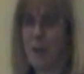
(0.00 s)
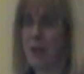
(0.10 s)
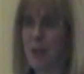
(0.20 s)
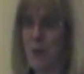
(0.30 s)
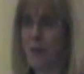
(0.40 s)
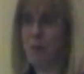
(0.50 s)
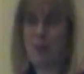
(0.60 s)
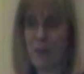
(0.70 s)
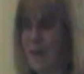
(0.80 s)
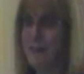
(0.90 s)
You know,
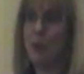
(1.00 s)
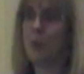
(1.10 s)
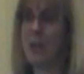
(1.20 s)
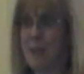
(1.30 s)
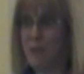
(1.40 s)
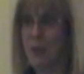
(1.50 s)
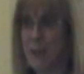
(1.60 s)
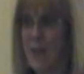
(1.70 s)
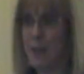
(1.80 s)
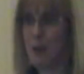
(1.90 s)
they deal with it
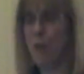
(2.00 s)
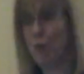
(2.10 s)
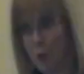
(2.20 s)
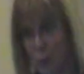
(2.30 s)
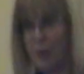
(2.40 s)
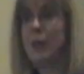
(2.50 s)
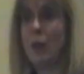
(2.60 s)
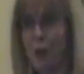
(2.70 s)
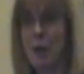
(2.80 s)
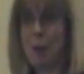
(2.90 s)
every day. If you
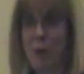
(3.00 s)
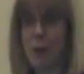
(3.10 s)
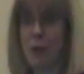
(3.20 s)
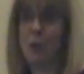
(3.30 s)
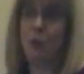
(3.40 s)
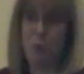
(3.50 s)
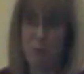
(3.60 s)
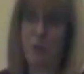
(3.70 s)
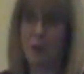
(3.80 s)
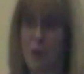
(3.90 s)
read a lot about it, you
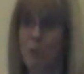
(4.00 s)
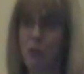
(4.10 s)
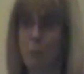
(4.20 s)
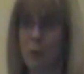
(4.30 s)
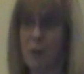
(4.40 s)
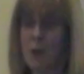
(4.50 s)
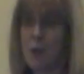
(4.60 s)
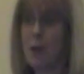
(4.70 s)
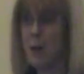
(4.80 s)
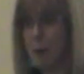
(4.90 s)
will feel comfortable